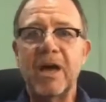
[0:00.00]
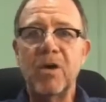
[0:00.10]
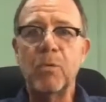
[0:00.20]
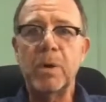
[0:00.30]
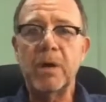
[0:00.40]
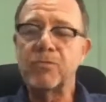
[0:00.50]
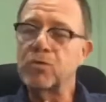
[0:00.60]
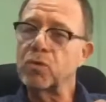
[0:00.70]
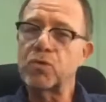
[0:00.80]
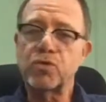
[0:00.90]
We have
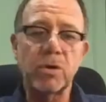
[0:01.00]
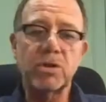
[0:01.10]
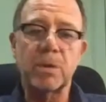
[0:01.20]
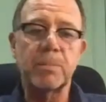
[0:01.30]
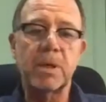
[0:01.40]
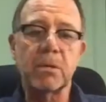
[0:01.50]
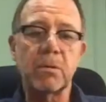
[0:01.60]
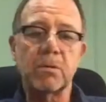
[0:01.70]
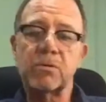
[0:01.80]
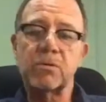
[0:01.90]
Rolls-Royce coming
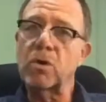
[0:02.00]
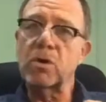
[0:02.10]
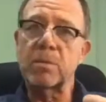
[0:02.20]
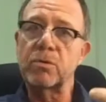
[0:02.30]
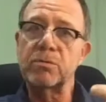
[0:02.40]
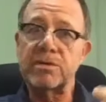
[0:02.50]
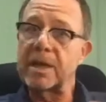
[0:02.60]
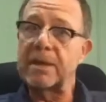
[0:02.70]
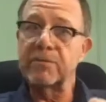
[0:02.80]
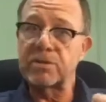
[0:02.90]
along to talk about
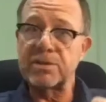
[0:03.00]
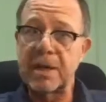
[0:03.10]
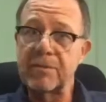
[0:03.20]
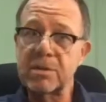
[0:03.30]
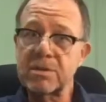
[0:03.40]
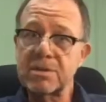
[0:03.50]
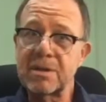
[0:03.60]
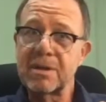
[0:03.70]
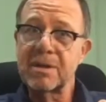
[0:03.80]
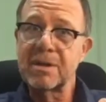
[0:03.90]
design for service.
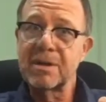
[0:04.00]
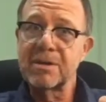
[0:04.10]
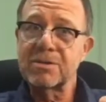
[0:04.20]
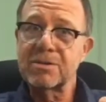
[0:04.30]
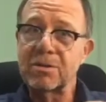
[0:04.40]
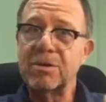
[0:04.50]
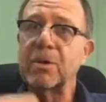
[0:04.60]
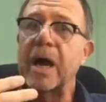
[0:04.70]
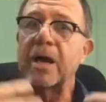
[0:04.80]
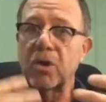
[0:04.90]
So
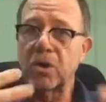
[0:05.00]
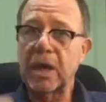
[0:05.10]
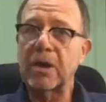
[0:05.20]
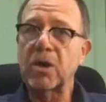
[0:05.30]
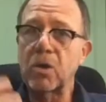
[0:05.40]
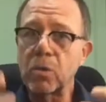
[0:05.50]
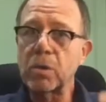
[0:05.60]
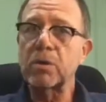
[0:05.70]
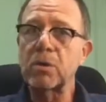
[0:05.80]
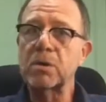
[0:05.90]
I can go on
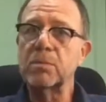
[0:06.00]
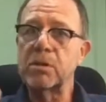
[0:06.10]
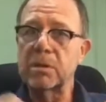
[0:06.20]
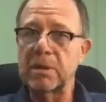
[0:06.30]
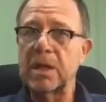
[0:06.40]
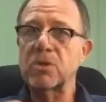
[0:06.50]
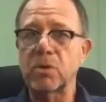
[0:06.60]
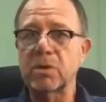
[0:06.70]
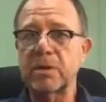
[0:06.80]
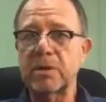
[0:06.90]
and on about large
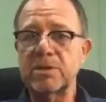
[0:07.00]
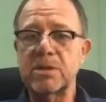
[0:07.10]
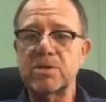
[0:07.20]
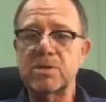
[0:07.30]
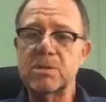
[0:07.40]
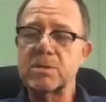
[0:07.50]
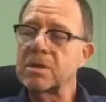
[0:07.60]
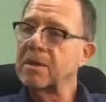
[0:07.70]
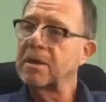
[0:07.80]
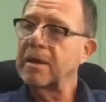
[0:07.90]
organizations.
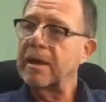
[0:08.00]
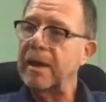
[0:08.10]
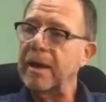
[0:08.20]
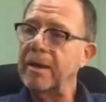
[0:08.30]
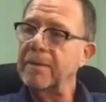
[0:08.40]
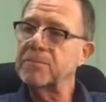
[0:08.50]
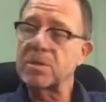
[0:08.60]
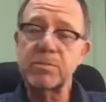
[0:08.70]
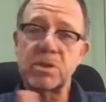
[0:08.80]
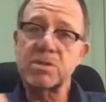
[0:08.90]
Some
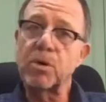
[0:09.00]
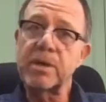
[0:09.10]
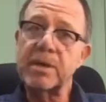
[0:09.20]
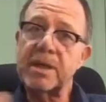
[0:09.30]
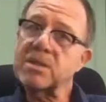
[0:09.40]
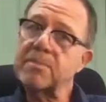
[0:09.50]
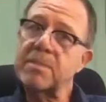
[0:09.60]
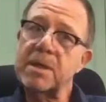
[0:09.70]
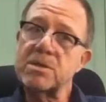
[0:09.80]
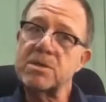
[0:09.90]
of the smaller
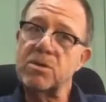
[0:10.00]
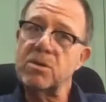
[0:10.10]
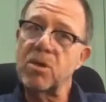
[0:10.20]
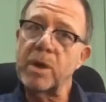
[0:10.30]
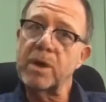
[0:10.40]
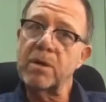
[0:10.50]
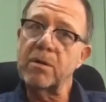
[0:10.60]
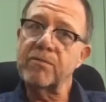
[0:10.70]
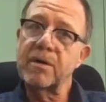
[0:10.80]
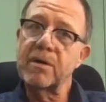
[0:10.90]
SMEs that you're aware of,
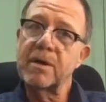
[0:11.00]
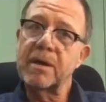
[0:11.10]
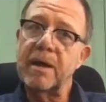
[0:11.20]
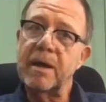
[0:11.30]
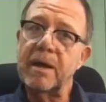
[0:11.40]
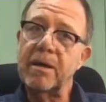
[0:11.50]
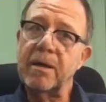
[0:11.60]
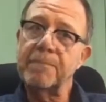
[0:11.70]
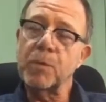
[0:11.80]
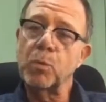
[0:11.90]

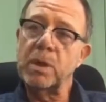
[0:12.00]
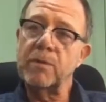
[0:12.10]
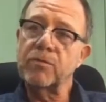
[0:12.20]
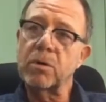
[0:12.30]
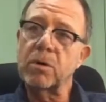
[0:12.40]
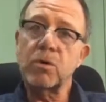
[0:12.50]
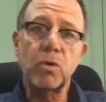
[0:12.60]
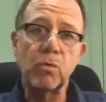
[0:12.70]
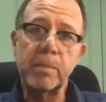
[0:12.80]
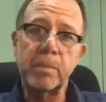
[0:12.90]
we've got
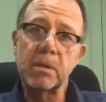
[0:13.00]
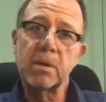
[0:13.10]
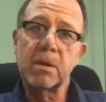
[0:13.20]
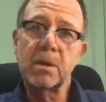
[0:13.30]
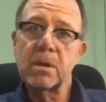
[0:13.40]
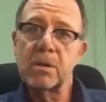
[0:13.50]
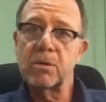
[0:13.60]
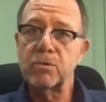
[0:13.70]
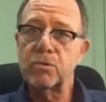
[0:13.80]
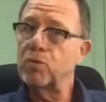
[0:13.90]
Cool Mill,
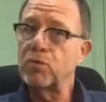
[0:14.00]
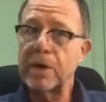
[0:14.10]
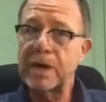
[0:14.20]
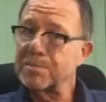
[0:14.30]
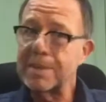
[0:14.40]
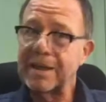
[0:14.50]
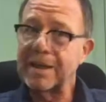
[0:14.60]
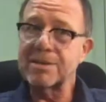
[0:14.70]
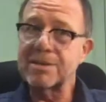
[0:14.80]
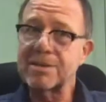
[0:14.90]
who do rice milling
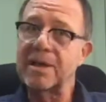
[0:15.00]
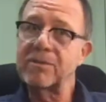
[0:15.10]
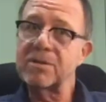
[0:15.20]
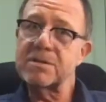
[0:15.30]
as a service.